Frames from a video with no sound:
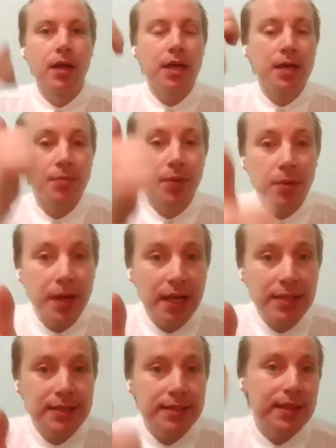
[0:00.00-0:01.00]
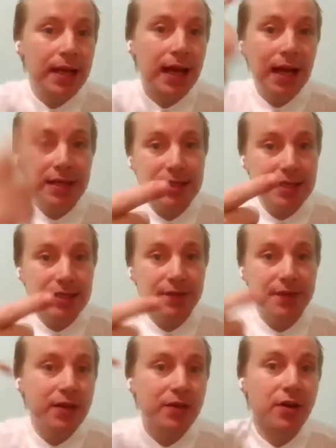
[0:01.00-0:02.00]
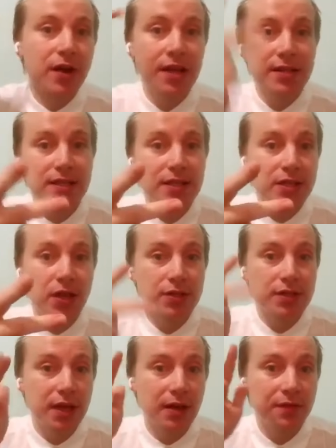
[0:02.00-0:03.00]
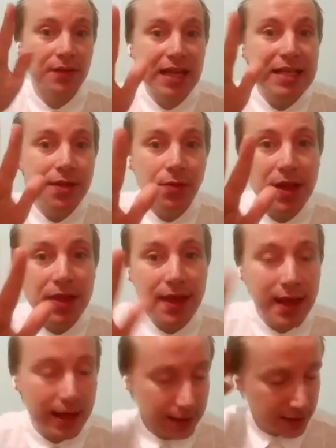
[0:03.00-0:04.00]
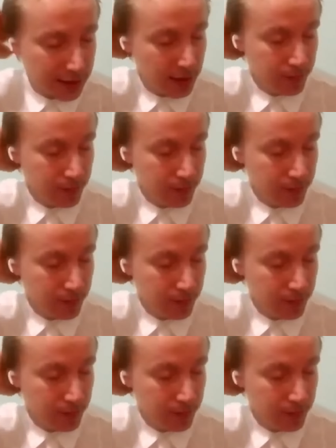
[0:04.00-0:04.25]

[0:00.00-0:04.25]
Impermanence, unsatisfactoriness, not self. These three things.